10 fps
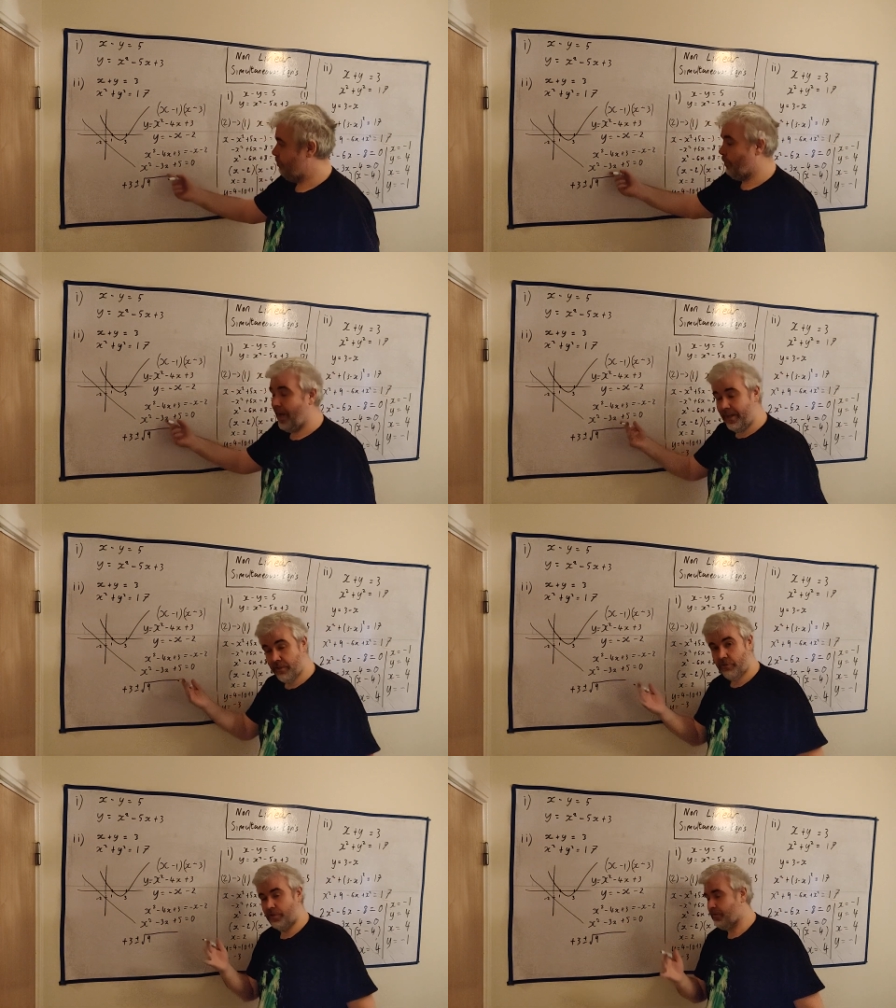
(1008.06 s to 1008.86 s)

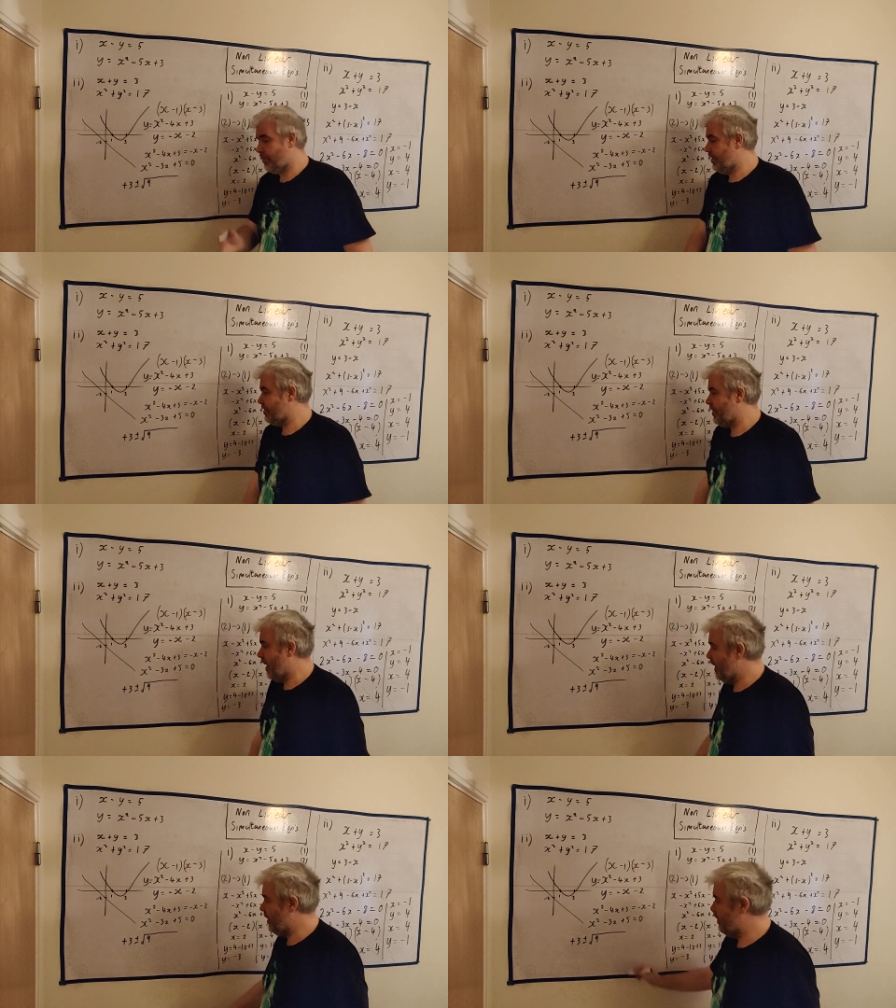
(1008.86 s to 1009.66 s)
minus 3 squared is
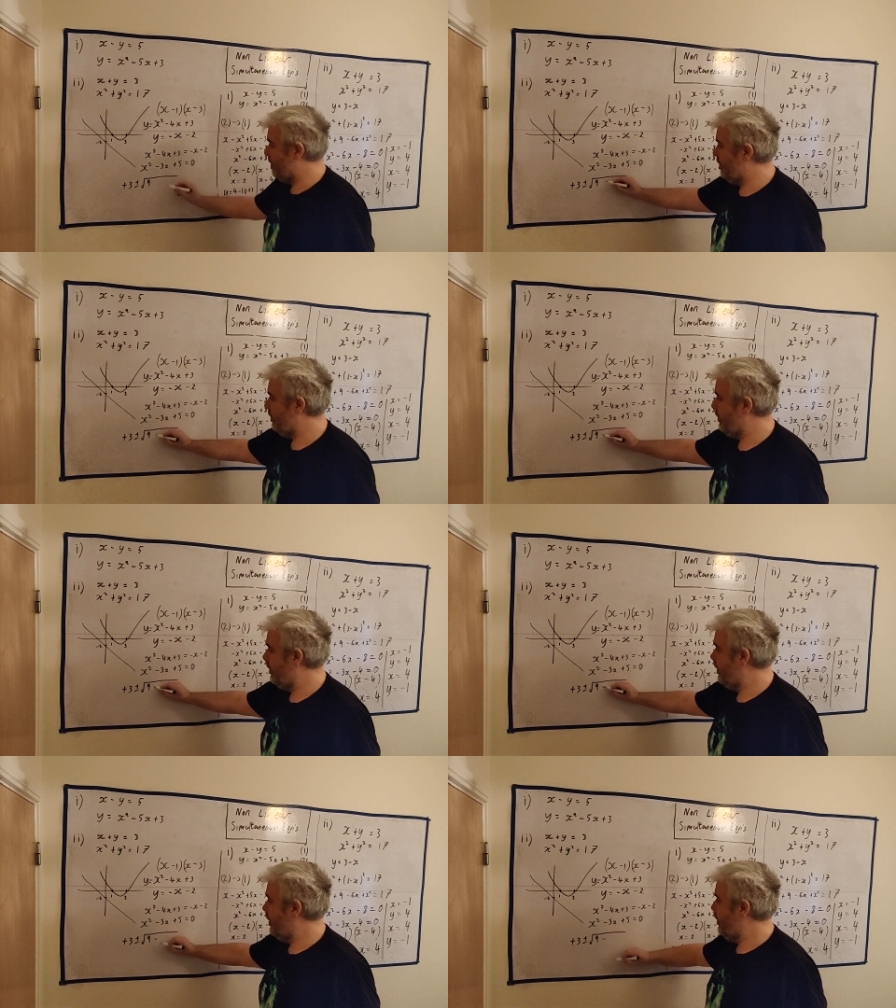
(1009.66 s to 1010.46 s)
9,
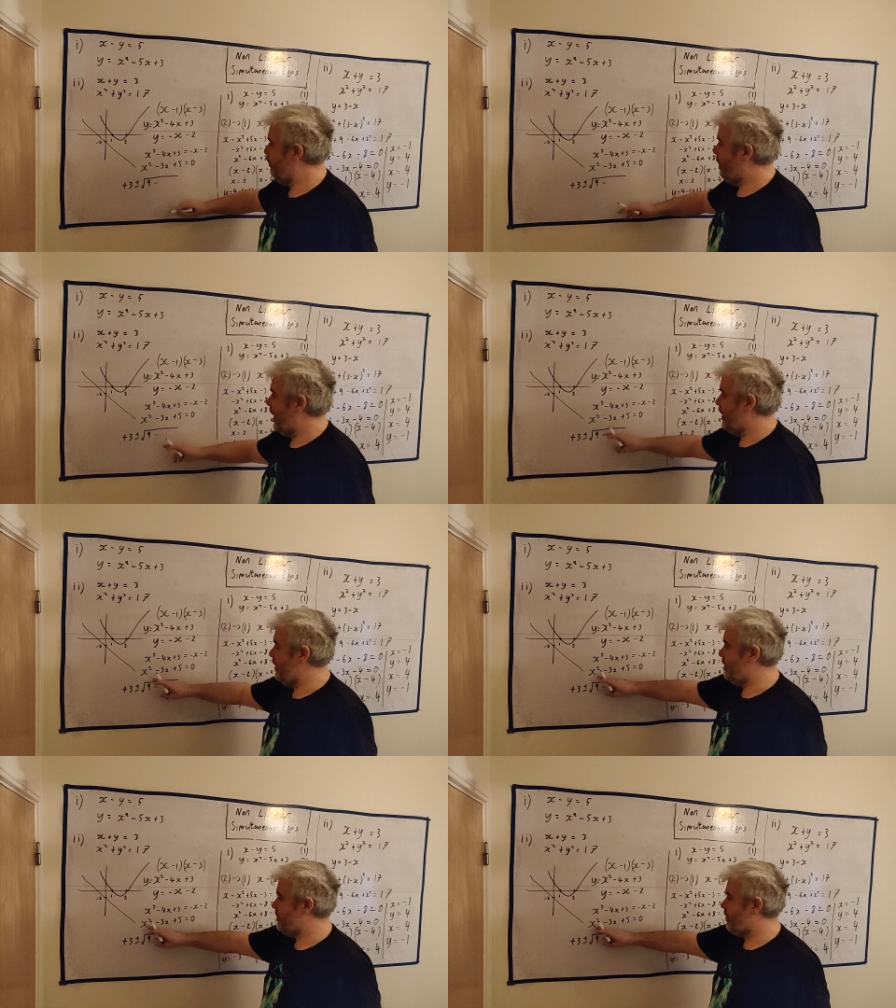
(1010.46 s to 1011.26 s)

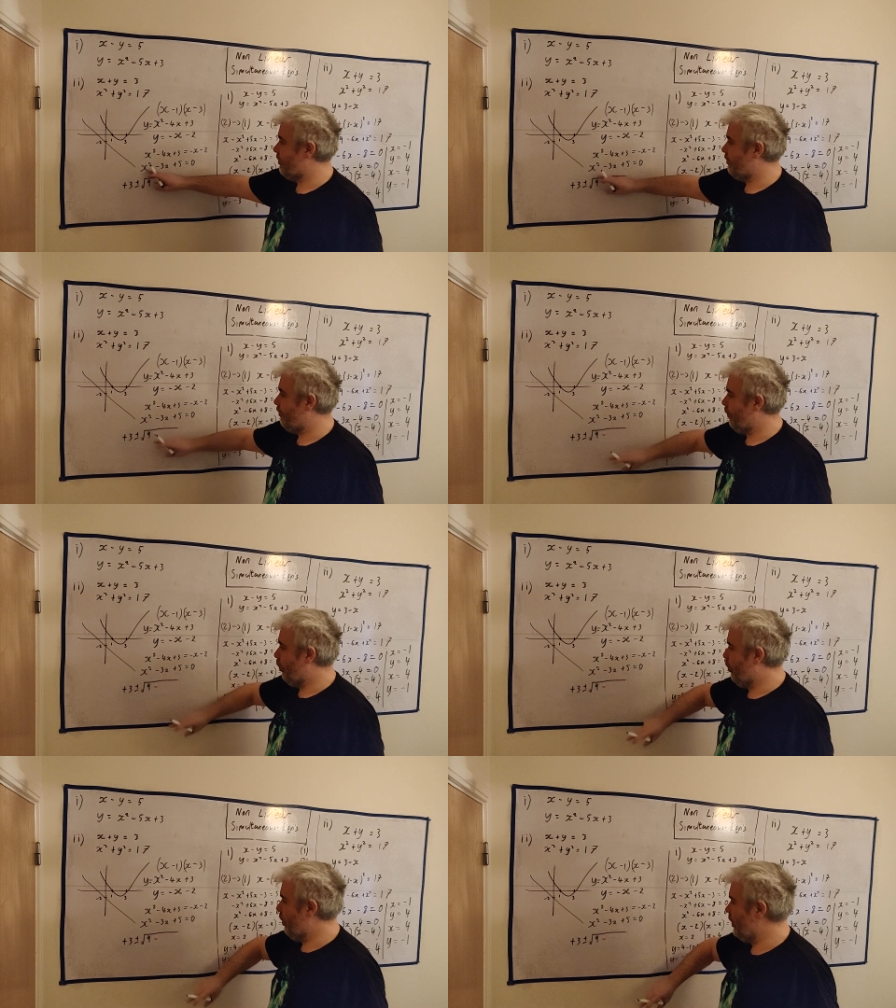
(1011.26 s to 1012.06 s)
minus
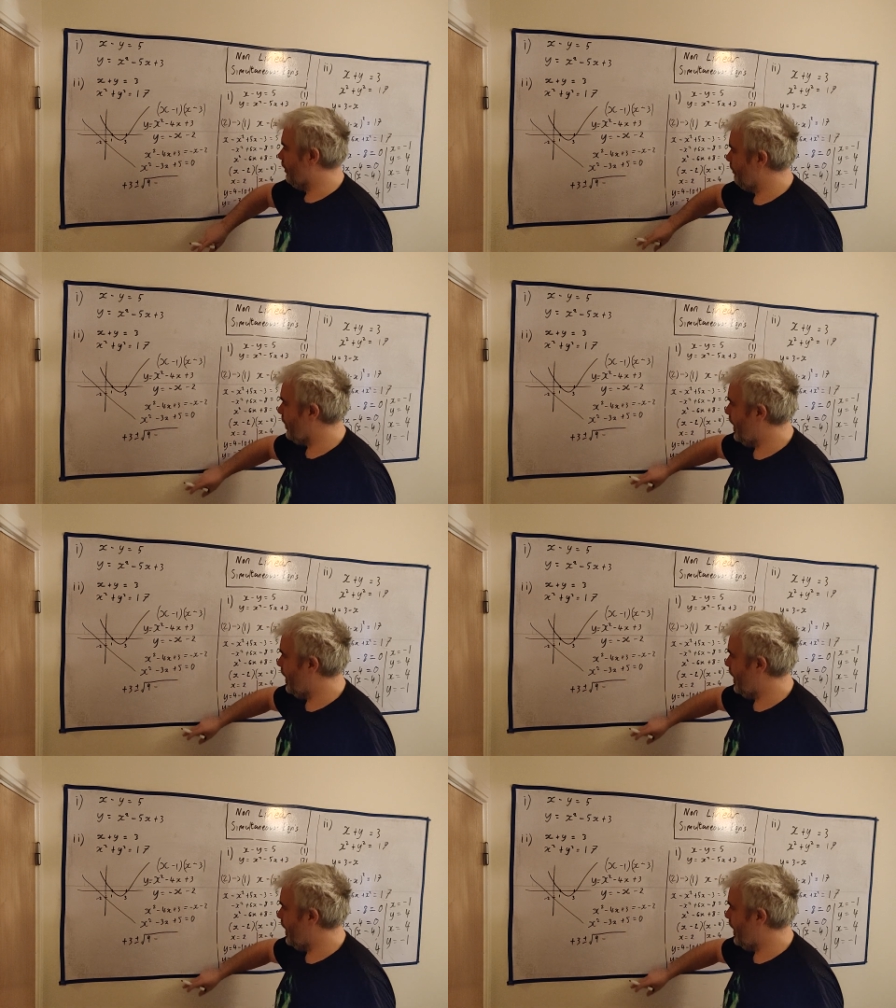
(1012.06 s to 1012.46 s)
4,